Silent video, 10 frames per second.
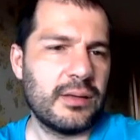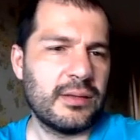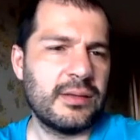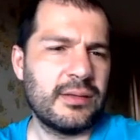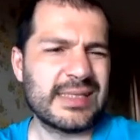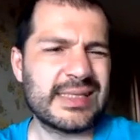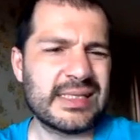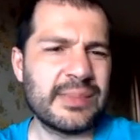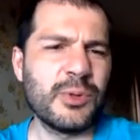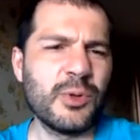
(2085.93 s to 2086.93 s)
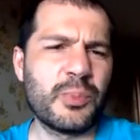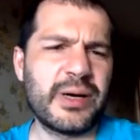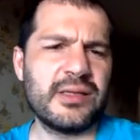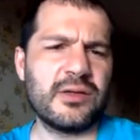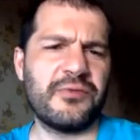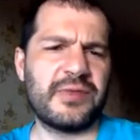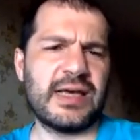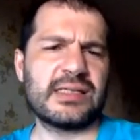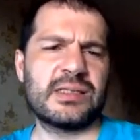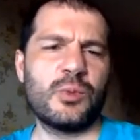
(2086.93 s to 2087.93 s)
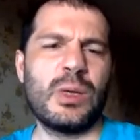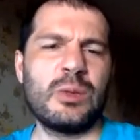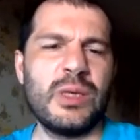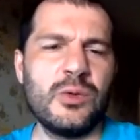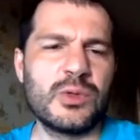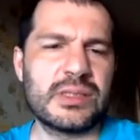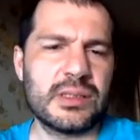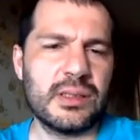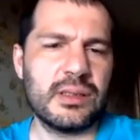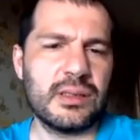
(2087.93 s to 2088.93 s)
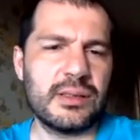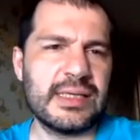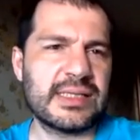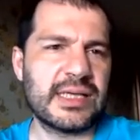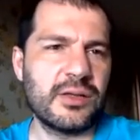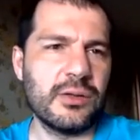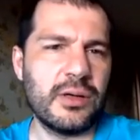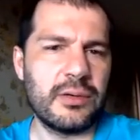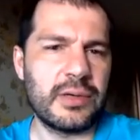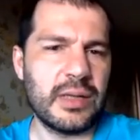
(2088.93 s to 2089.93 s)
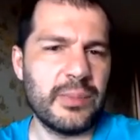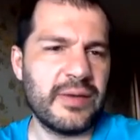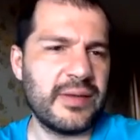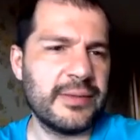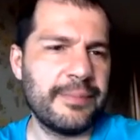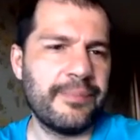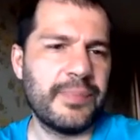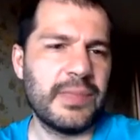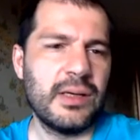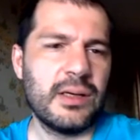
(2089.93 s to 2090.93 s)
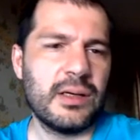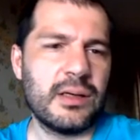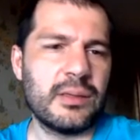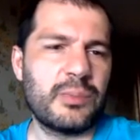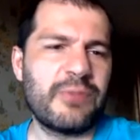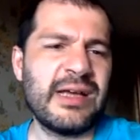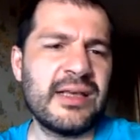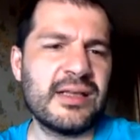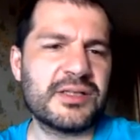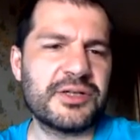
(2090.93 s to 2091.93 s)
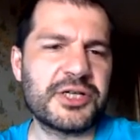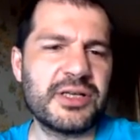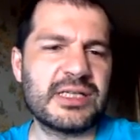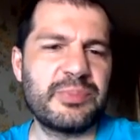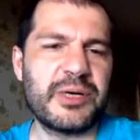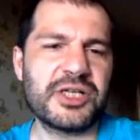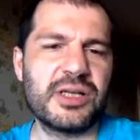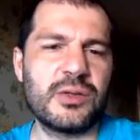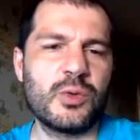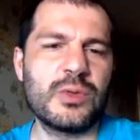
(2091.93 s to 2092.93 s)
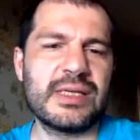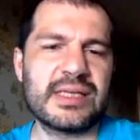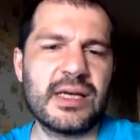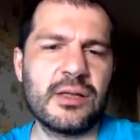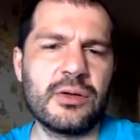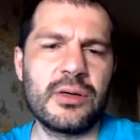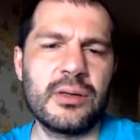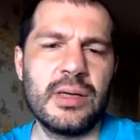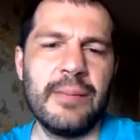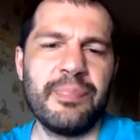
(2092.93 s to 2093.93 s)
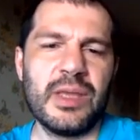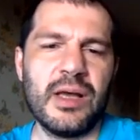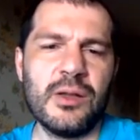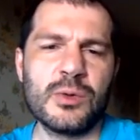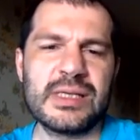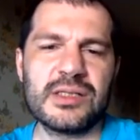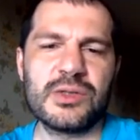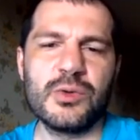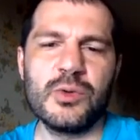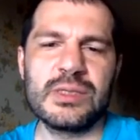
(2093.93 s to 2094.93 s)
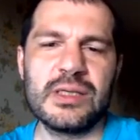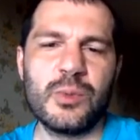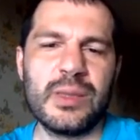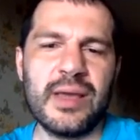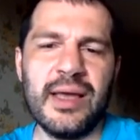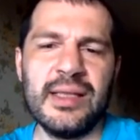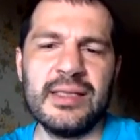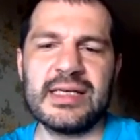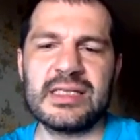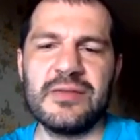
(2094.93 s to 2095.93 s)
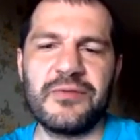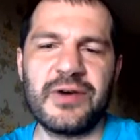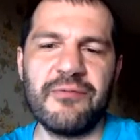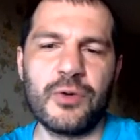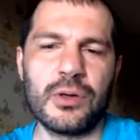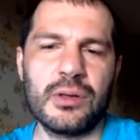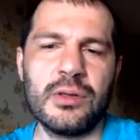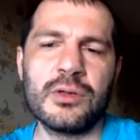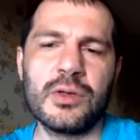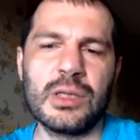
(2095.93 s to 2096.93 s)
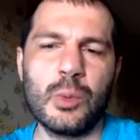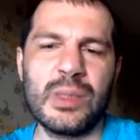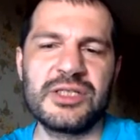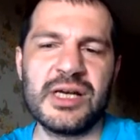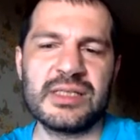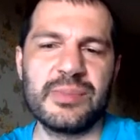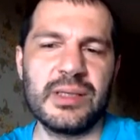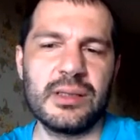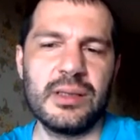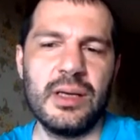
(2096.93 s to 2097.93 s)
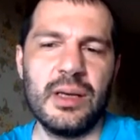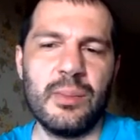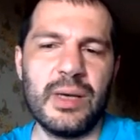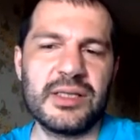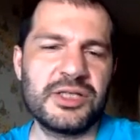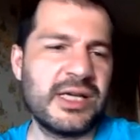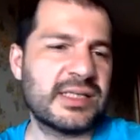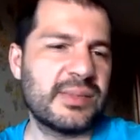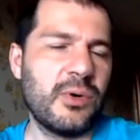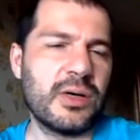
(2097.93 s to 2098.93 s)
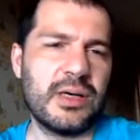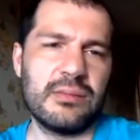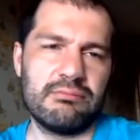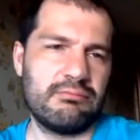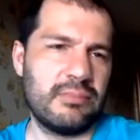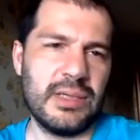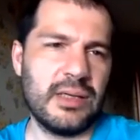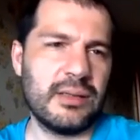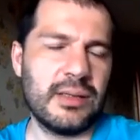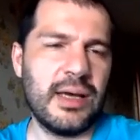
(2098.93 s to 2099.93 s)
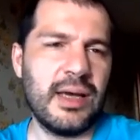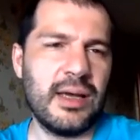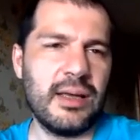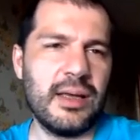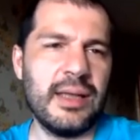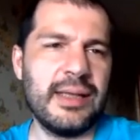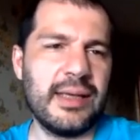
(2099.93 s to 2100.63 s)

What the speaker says: This is the blueprint of tests when we use TestScheduler.run method. Providing assertion expression to TestScheduler allows us to use it with any testing framework, not only with Jasmine, but Jest, Mocha, and any